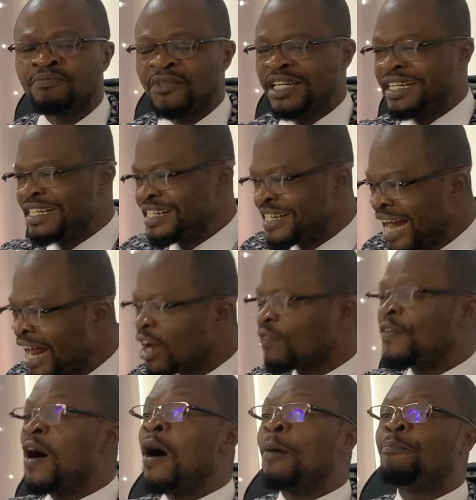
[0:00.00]
None
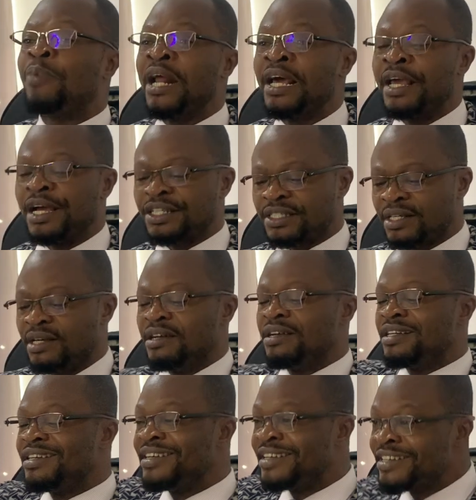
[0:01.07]
of our players,
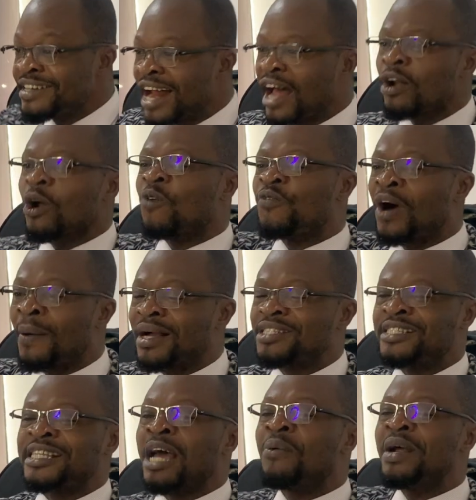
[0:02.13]
none of our
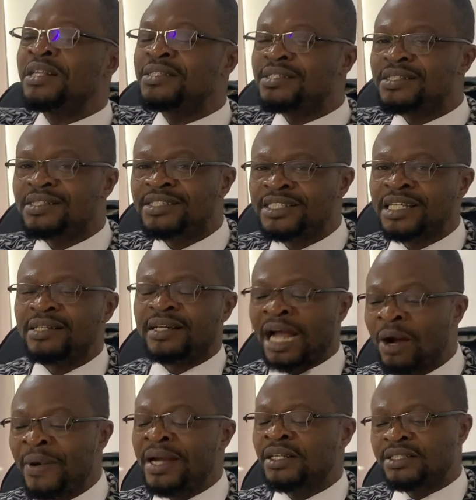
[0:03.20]

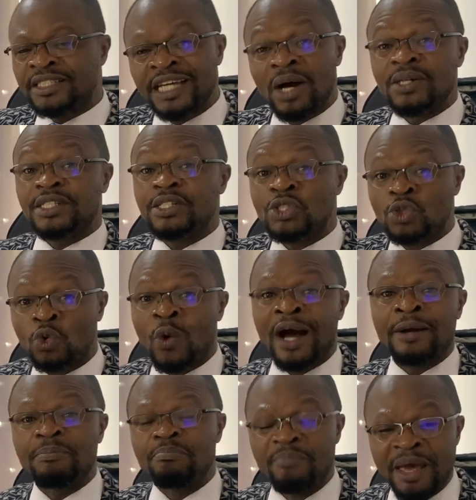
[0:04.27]
current Chelsea
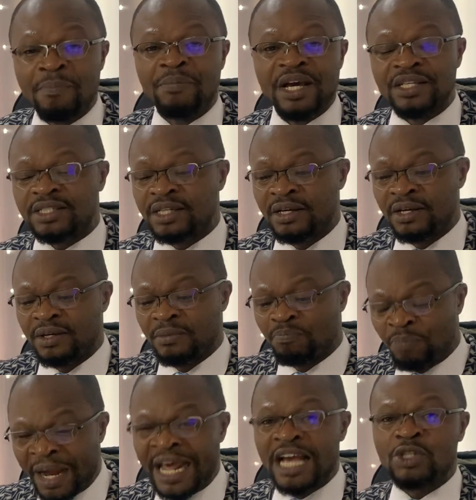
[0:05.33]
squad members,
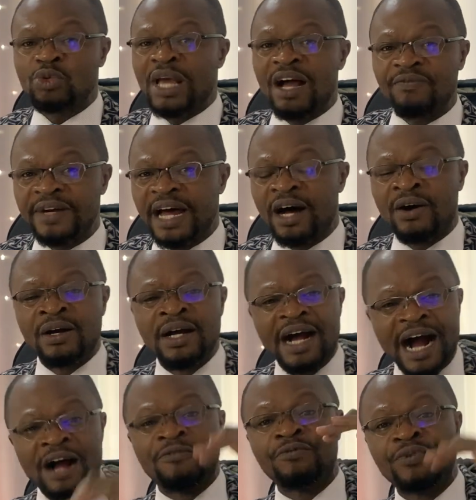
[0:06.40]
players we have now,
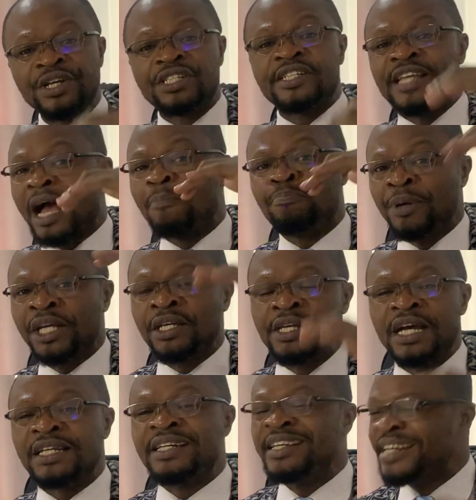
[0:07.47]
have reached their peak
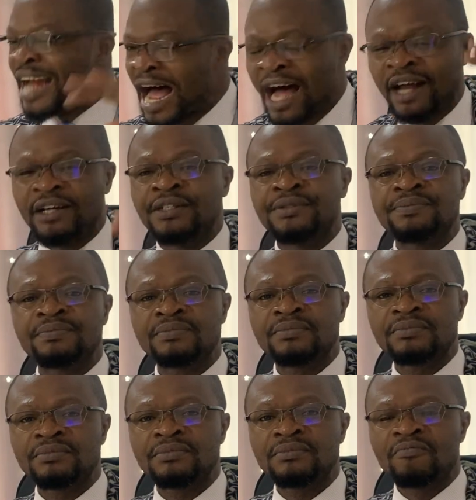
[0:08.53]
yet.
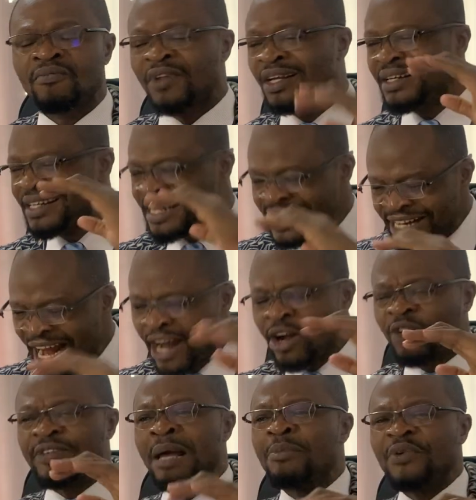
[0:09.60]
None
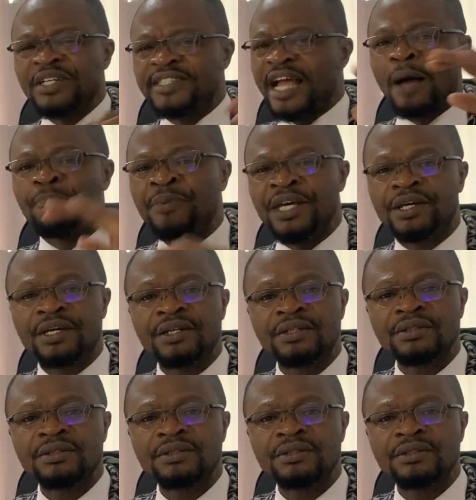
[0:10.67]
of them reached their peak.